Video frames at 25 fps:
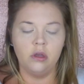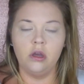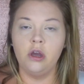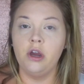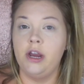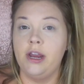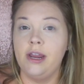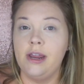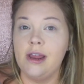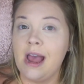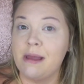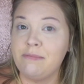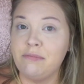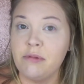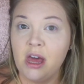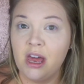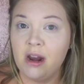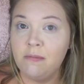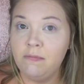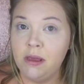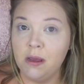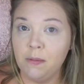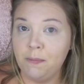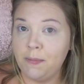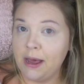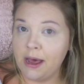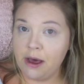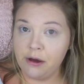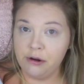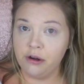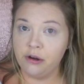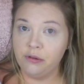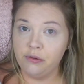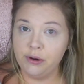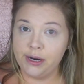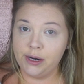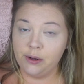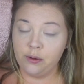All right, I'm not a big
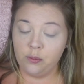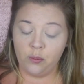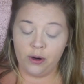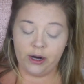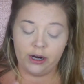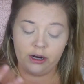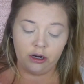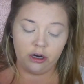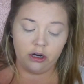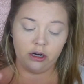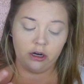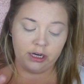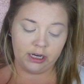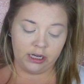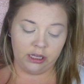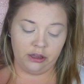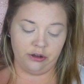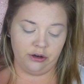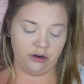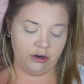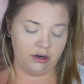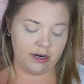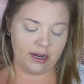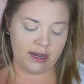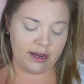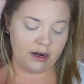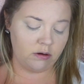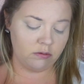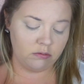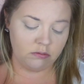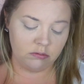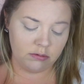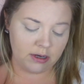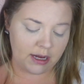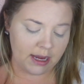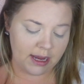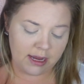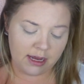powder wearer either.
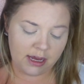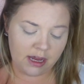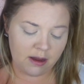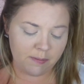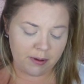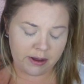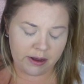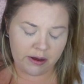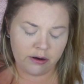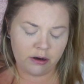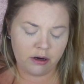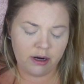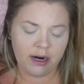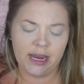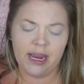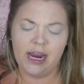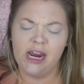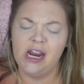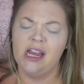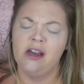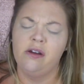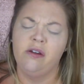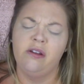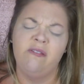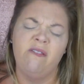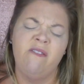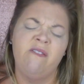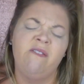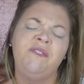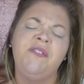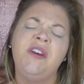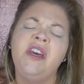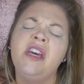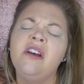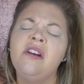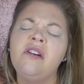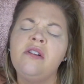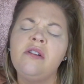I hate powder. I hate how it
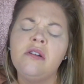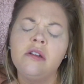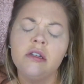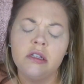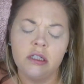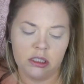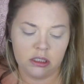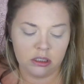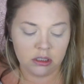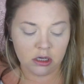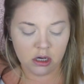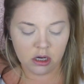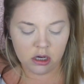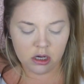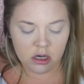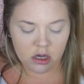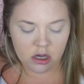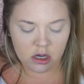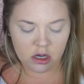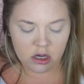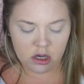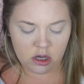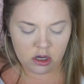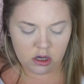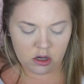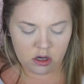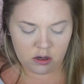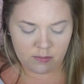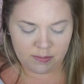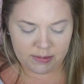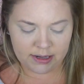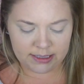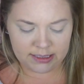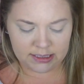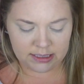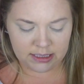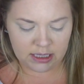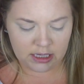feels on
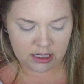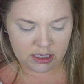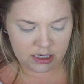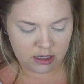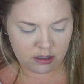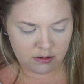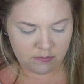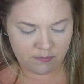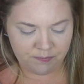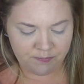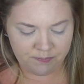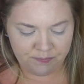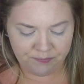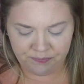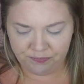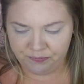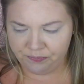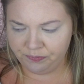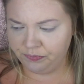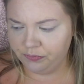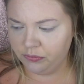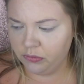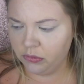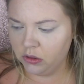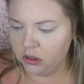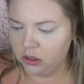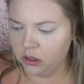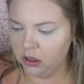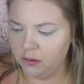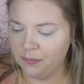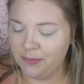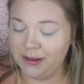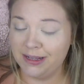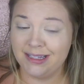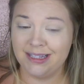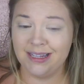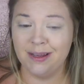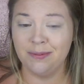my skin,
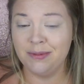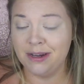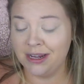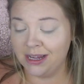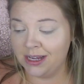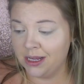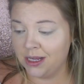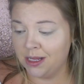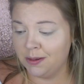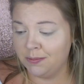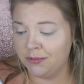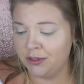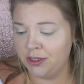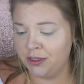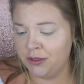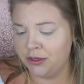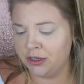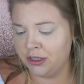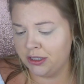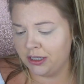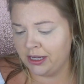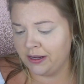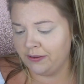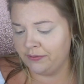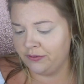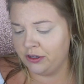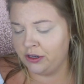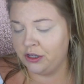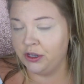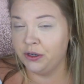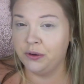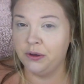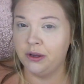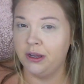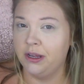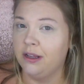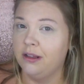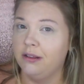but sometimes you just have to
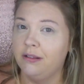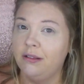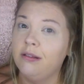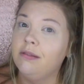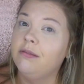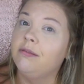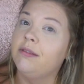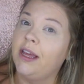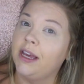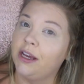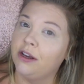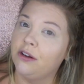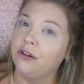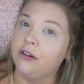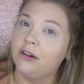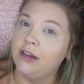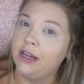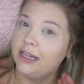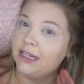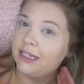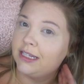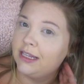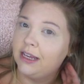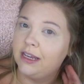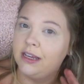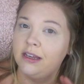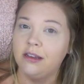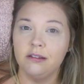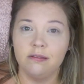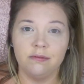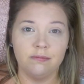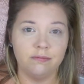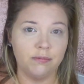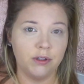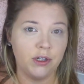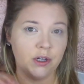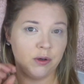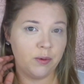do it, like on days like
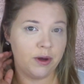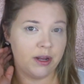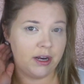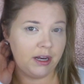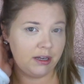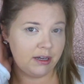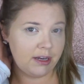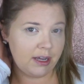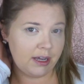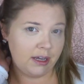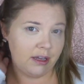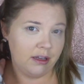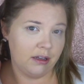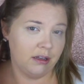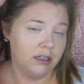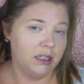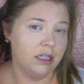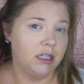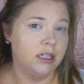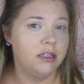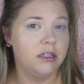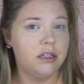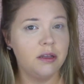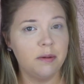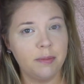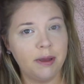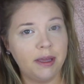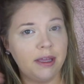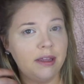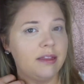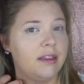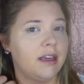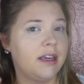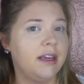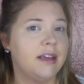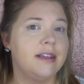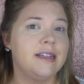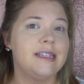your wedding day, to
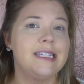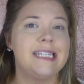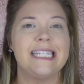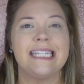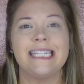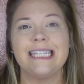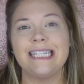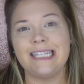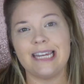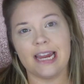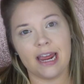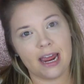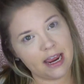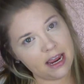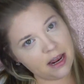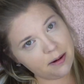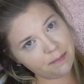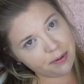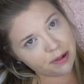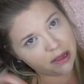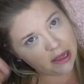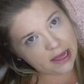make things stay in